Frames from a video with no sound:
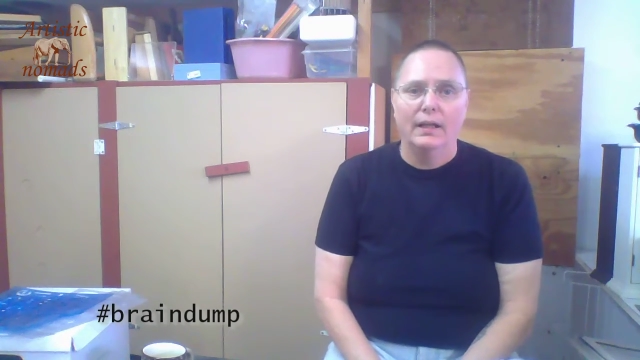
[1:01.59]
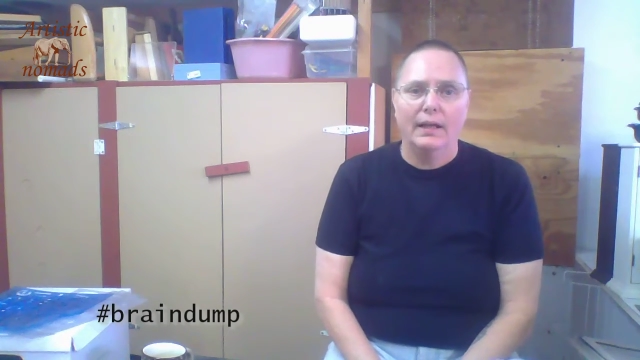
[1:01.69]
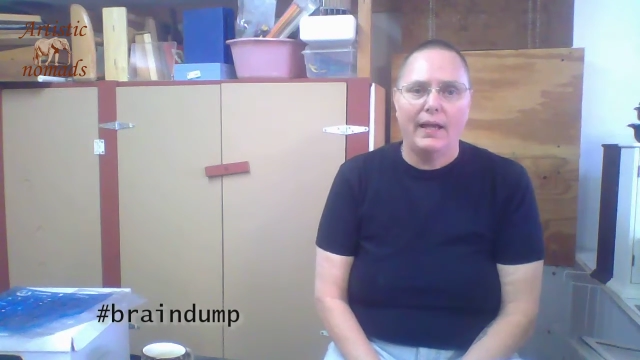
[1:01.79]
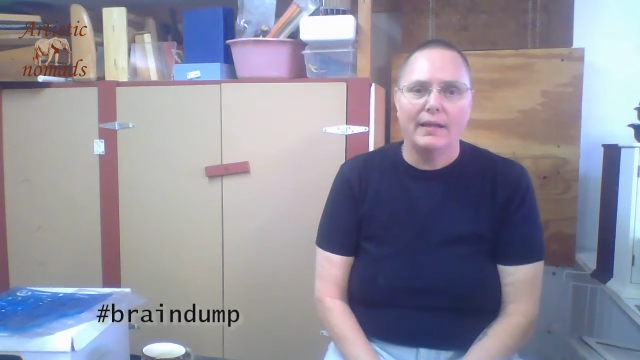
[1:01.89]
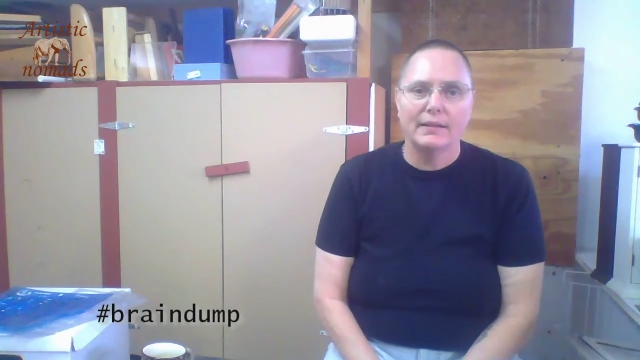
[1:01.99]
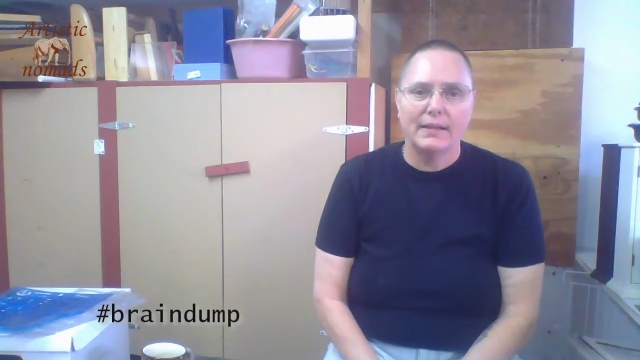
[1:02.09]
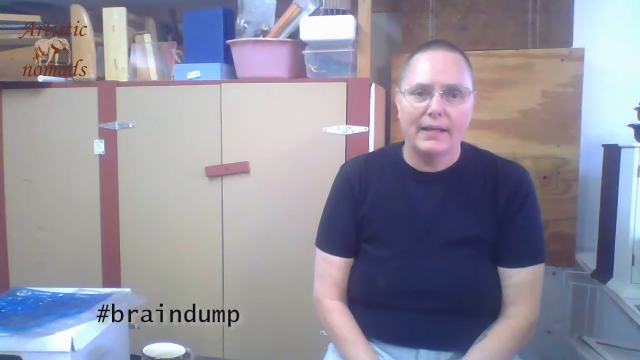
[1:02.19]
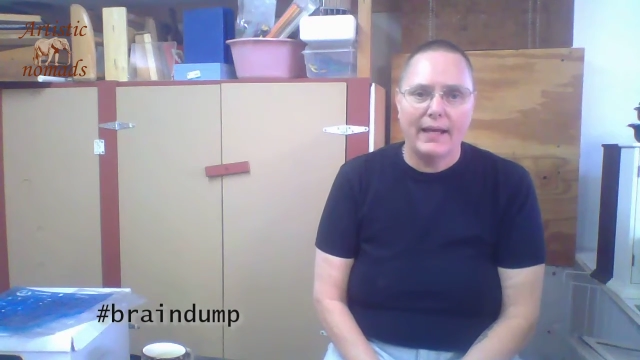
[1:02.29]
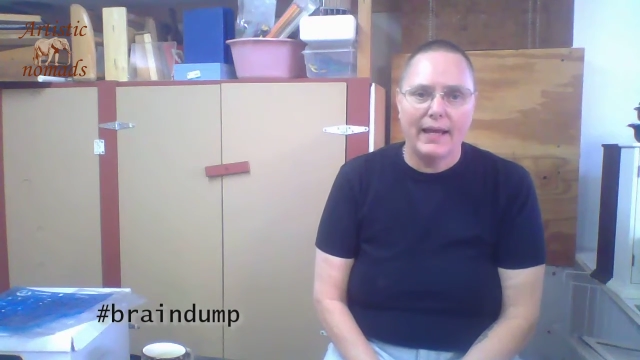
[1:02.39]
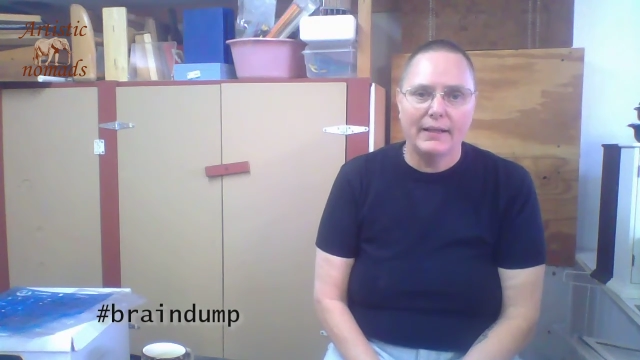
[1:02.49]
and
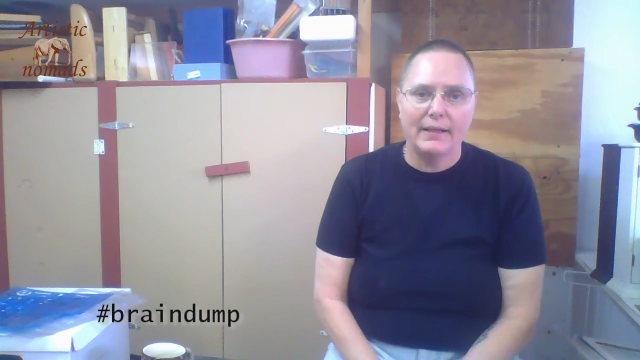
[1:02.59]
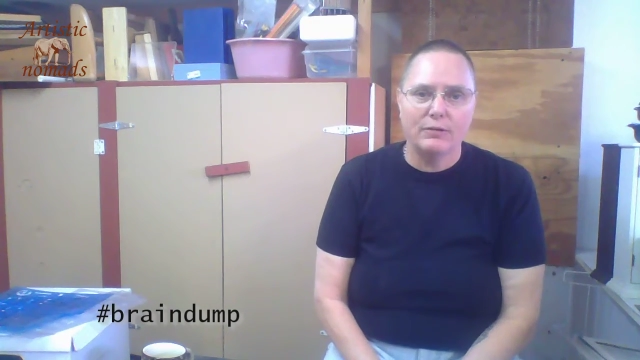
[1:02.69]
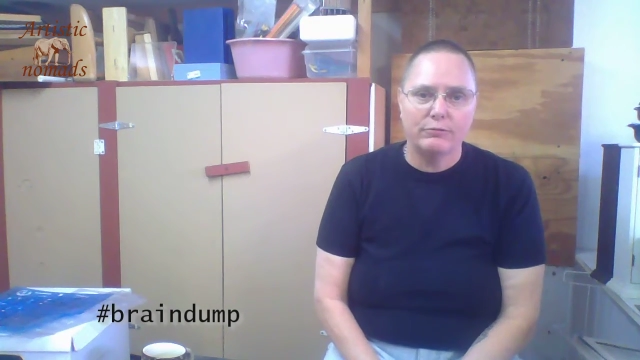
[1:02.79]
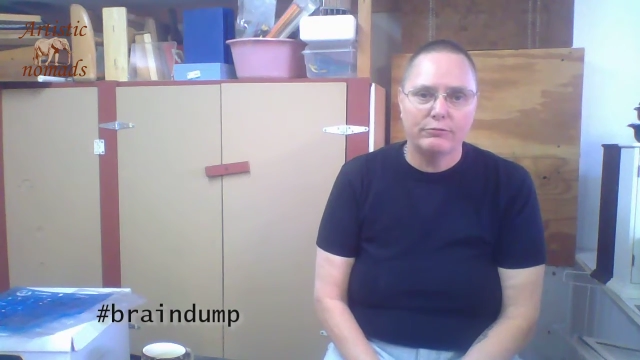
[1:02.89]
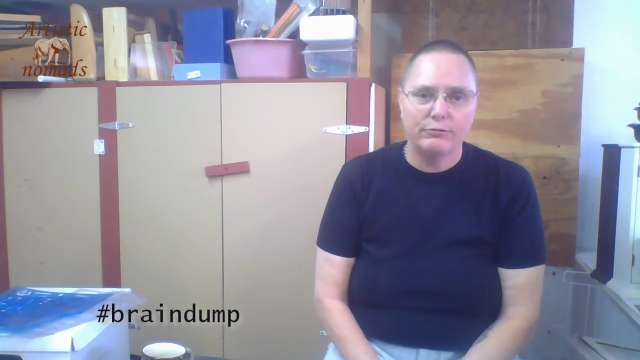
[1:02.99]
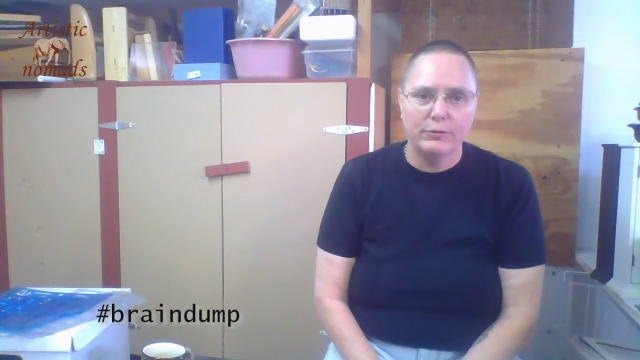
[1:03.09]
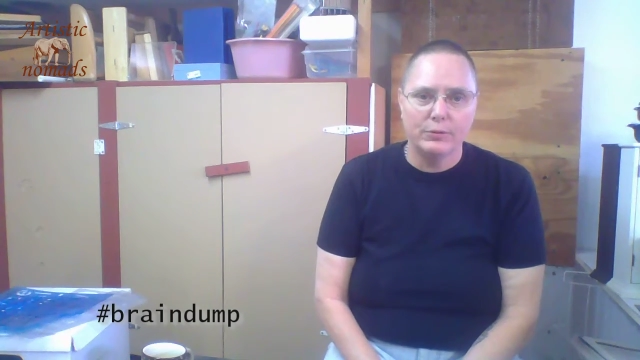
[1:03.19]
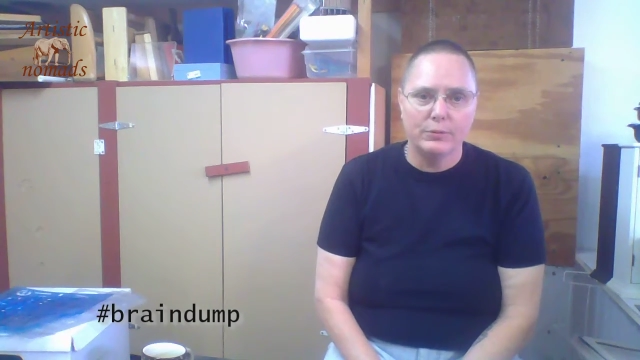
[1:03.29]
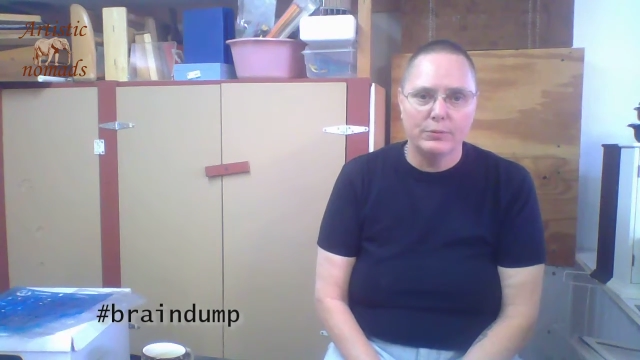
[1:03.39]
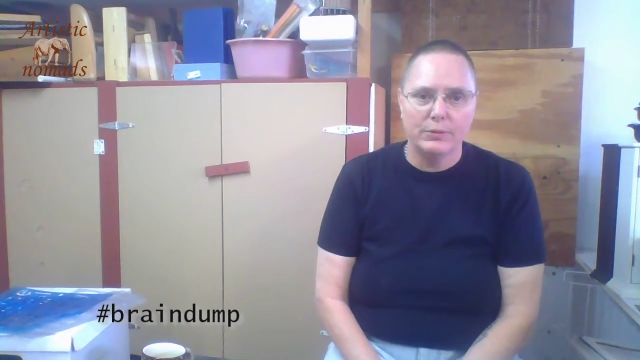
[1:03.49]
canning
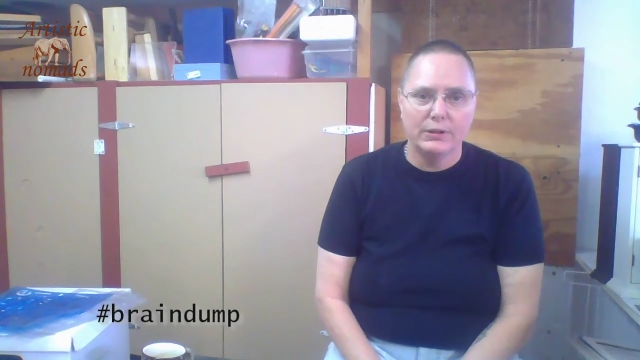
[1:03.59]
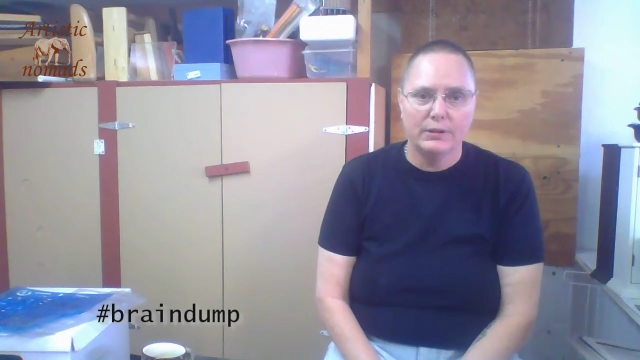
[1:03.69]
food.